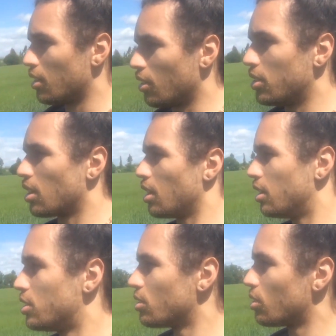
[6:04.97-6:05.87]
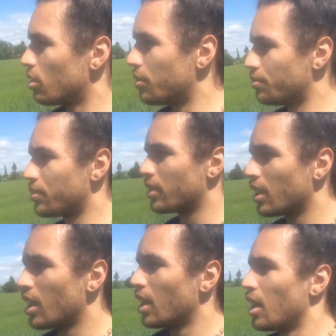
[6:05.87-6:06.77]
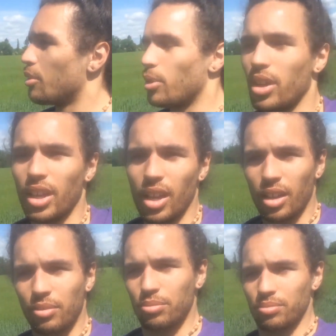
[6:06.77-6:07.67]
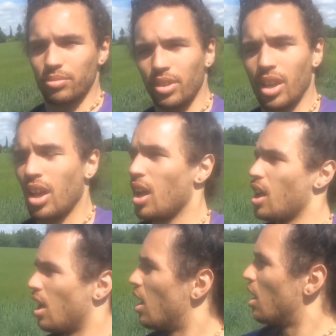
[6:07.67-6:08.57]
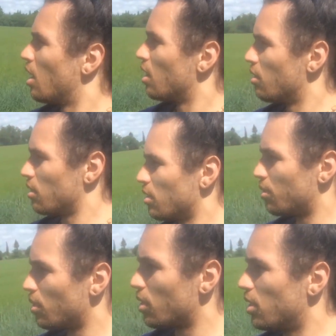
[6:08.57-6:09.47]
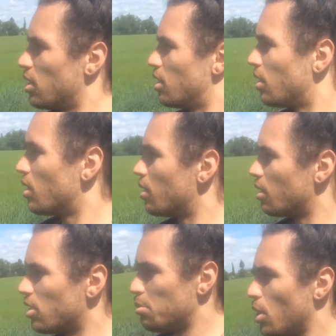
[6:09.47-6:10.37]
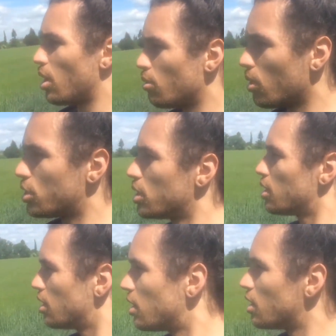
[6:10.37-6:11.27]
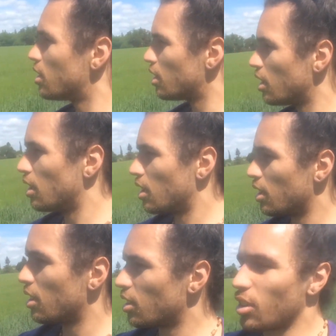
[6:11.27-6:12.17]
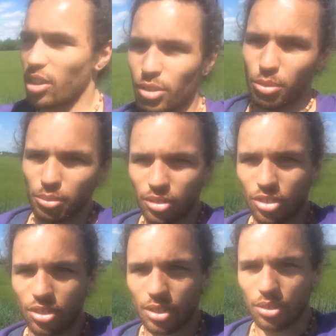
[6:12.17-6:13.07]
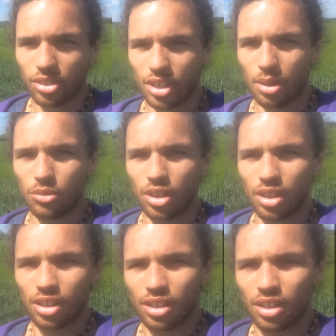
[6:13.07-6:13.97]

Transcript: Not entirely sure. But yeah. What the fuck is he doing? Is he bird watching? Oh, you wouldn't be able to see with this camera.